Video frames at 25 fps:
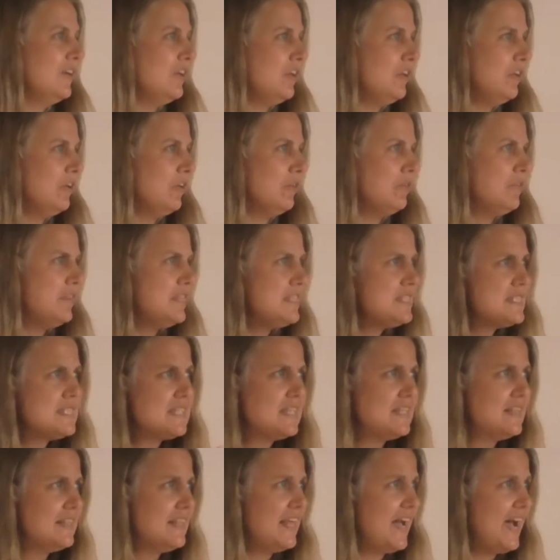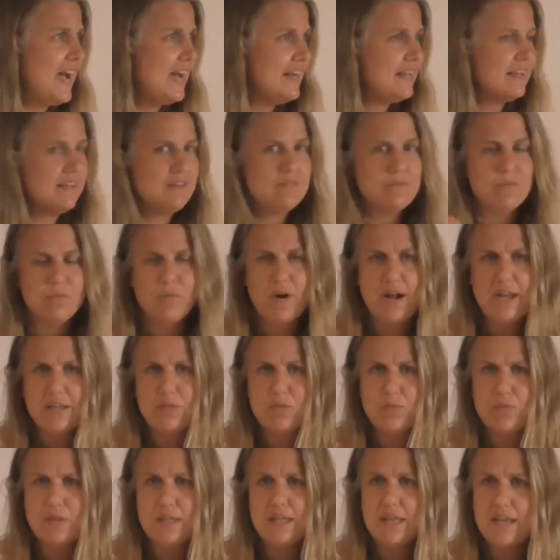You know, this and that, a
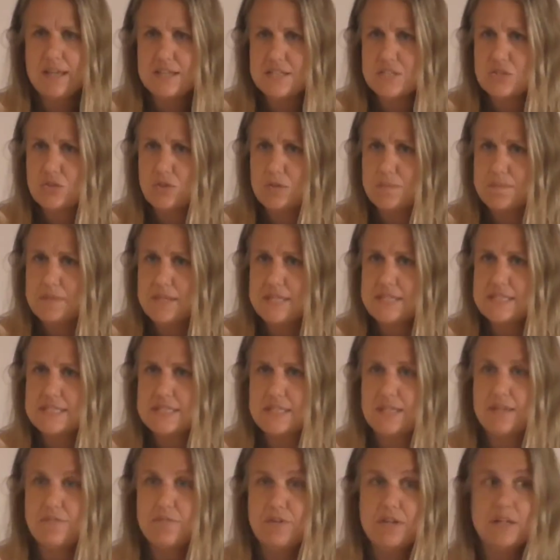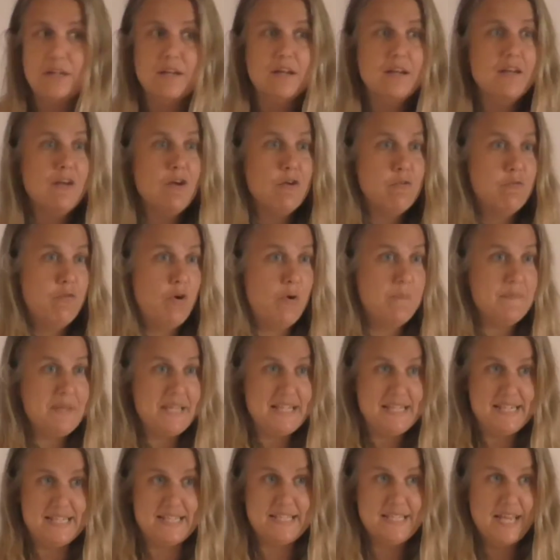right-wing extremist, even from
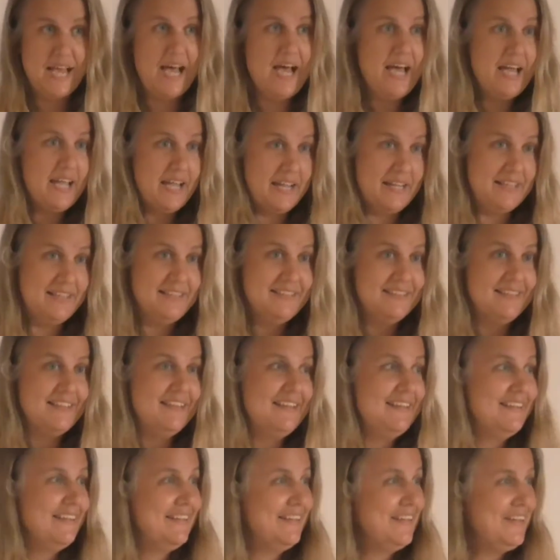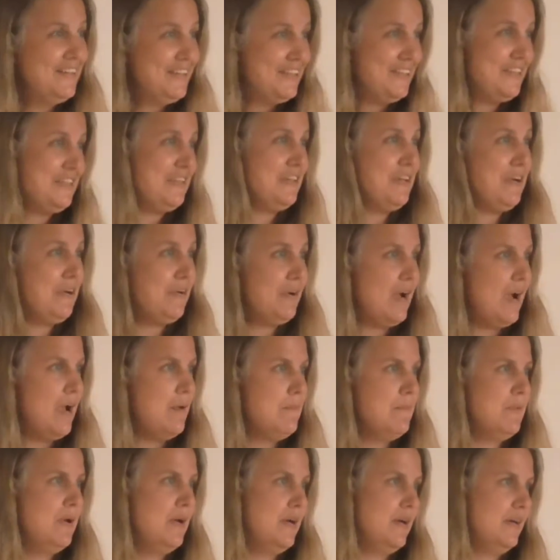inside, you know,
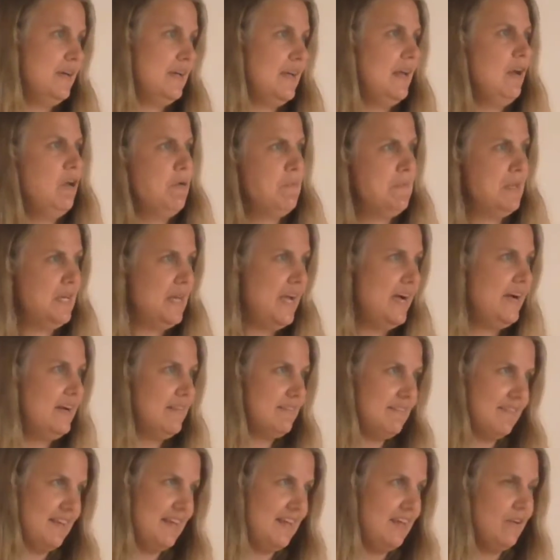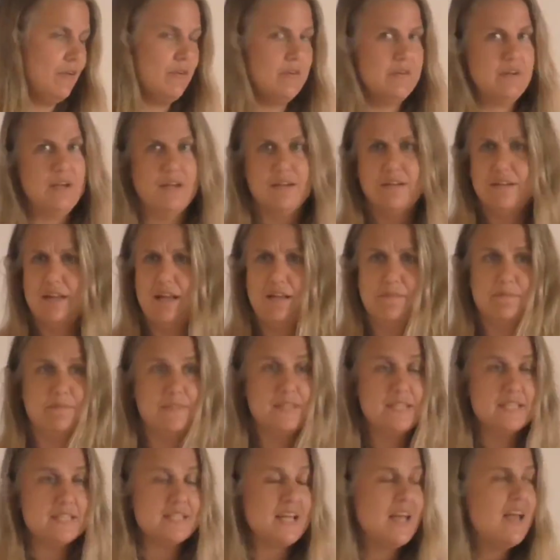I'm an Illuminati or not.
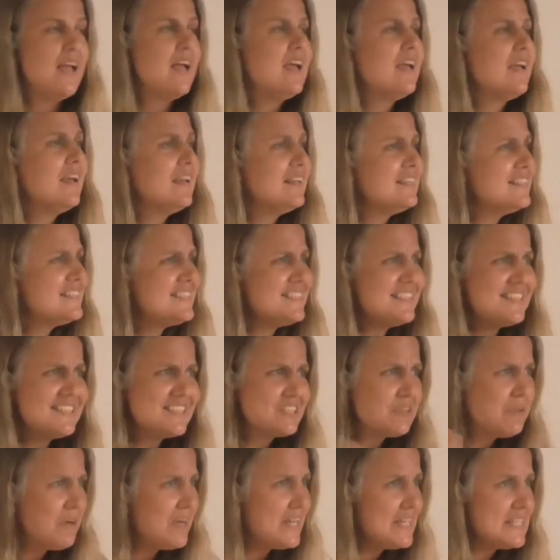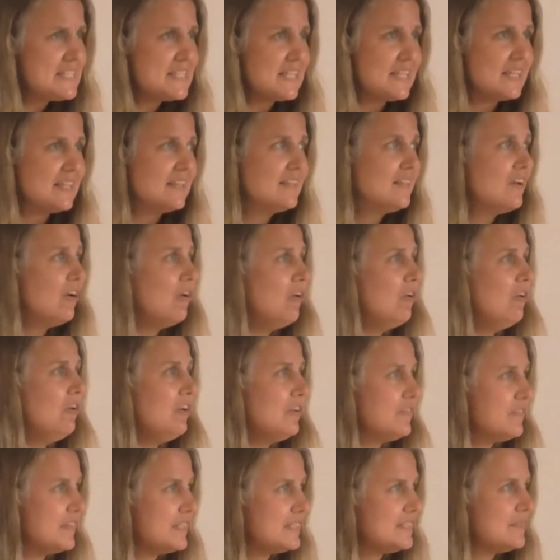I'm this. It's just crazy,
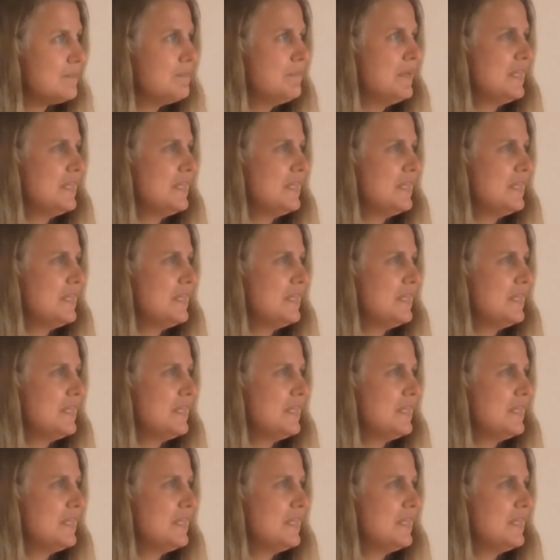all of it.